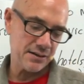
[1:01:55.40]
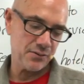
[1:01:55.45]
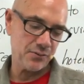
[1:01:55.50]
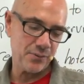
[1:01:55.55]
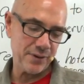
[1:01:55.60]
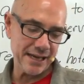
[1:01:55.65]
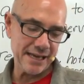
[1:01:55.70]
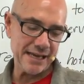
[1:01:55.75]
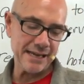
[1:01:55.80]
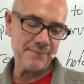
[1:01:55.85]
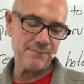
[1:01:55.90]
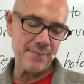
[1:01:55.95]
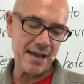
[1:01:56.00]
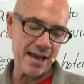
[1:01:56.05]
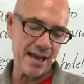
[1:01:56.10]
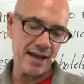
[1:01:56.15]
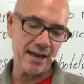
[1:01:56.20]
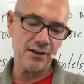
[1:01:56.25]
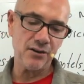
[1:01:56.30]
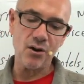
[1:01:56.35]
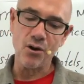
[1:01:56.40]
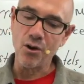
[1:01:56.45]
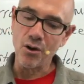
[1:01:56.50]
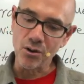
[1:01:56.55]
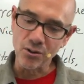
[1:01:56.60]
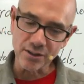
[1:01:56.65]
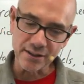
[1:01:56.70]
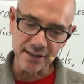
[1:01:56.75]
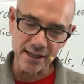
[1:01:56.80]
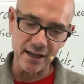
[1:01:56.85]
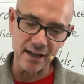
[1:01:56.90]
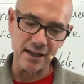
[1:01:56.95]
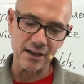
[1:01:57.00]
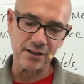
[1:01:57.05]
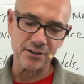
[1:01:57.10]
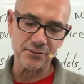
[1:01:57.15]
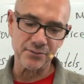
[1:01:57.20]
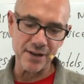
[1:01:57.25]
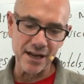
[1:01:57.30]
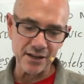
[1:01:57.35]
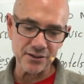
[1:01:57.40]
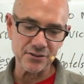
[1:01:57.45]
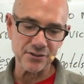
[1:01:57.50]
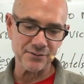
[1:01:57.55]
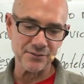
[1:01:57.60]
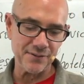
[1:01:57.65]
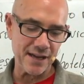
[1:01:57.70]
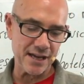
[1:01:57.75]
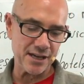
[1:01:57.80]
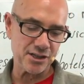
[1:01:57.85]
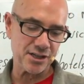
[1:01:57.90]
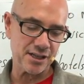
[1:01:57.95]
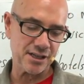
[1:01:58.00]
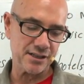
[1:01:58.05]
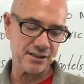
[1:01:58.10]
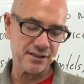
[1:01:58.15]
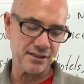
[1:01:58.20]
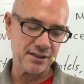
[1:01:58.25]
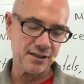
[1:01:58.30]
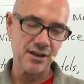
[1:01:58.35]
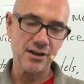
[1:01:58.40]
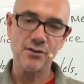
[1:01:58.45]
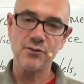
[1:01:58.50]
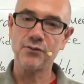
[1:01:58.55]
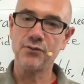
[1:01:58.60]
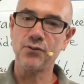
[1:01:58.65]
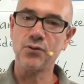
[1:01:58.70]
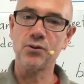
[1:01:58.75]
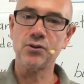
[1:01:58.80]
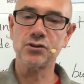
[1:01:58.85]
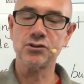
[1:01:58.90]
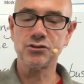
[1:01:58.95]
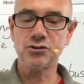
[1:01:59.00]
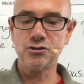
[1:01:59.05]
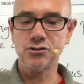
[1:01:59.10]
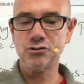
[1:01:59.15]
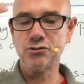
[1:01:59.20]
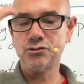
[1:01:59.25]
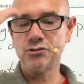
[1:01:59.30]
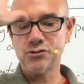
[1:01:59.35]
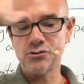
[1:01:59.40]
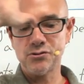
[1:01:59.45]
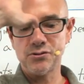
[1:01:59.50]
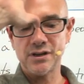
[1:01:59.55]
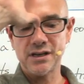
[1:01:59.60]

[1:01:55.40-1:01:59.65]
we made hotel reservations for two